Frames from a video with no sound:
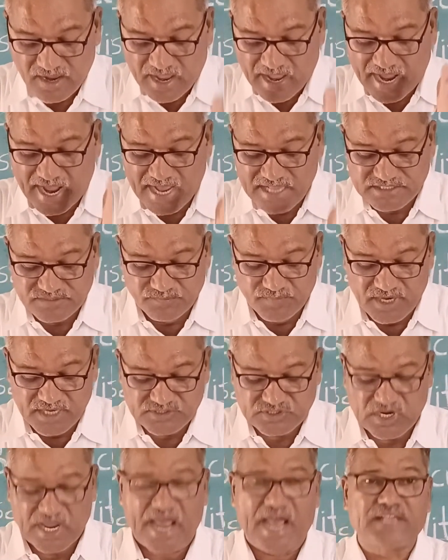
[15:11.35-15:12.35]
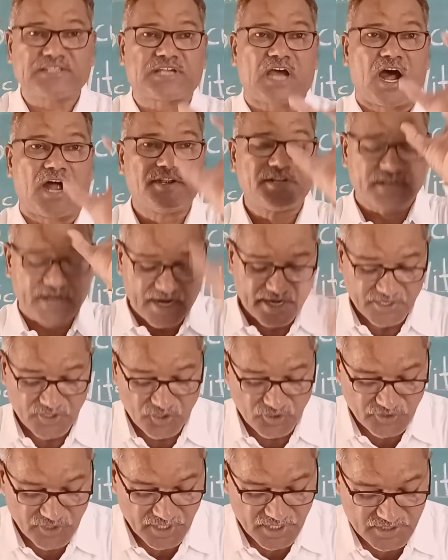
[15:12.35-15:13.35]
as much as 100
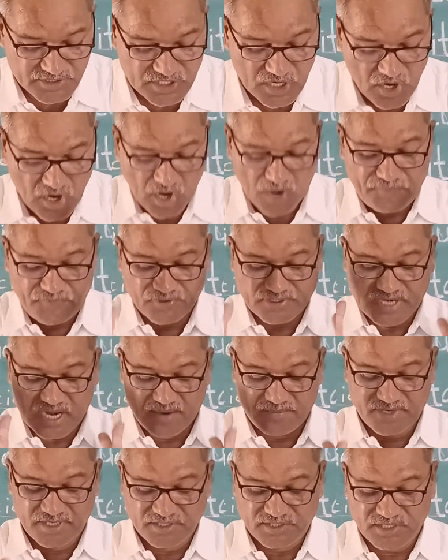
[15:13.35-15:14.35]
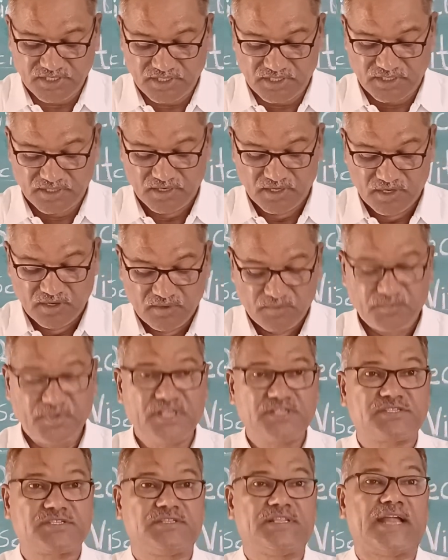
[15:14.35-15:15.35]
units of vitamin D.
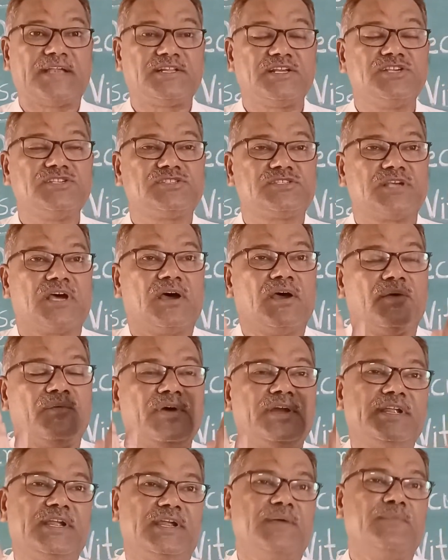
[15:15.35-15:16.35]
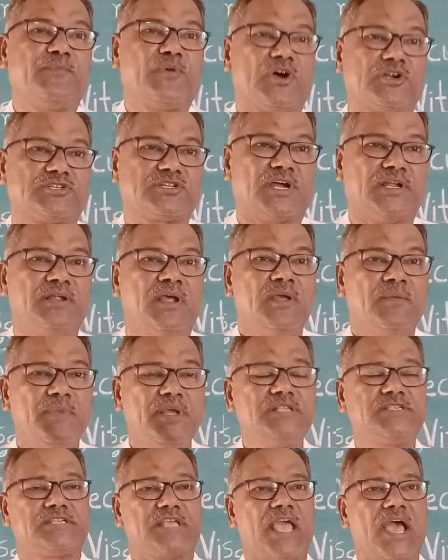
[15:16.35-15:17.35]
Means that is very important.
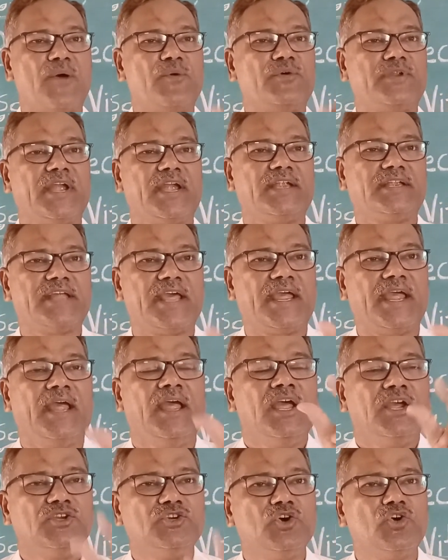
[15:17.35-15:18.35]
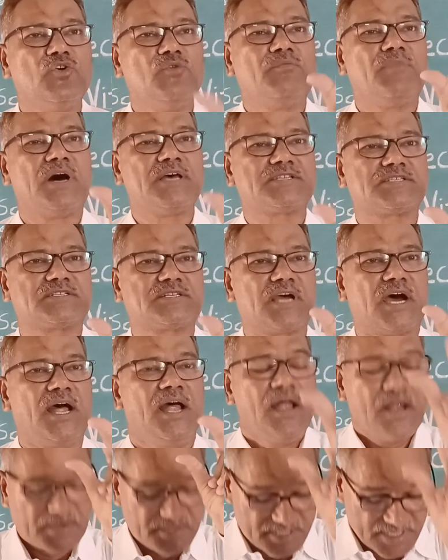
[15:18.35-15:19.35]
Means every day you must
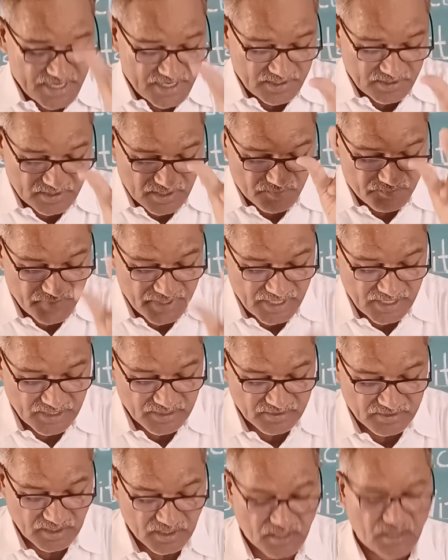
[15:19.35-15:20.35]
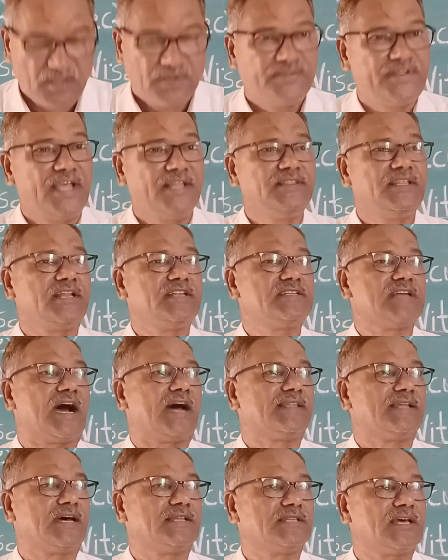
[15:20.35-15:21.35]
drink milk. Then there is
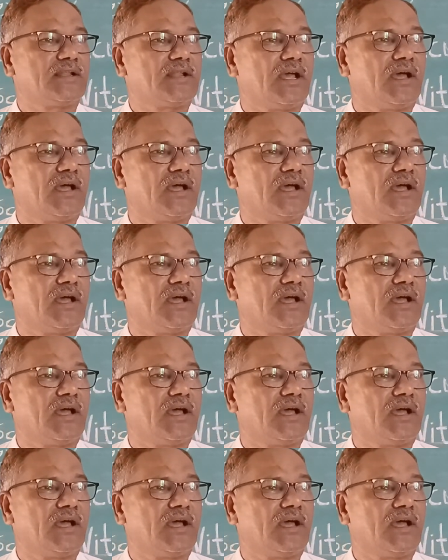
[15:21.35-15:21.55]
another